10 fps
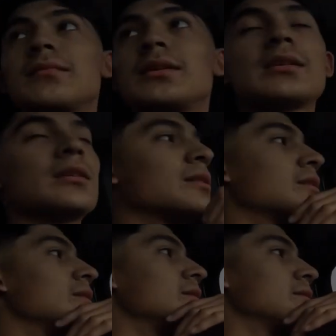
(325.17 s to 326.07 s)
But
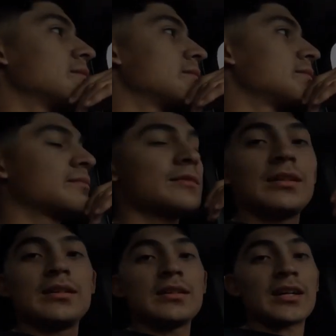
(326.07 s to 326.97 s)

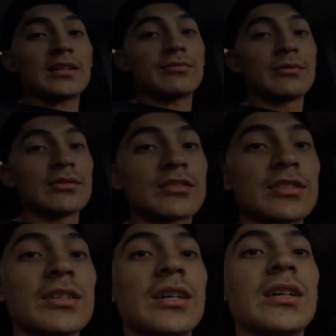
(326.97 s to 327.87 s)
yeah guys, we will
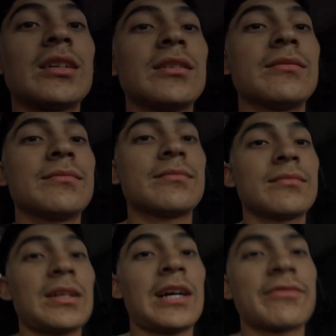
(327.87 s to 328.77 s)
see y'all
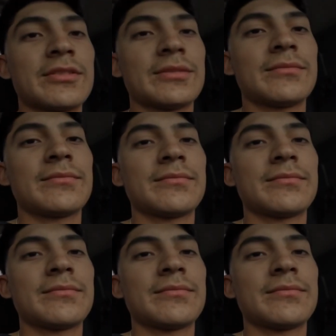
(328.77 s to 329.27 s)
after.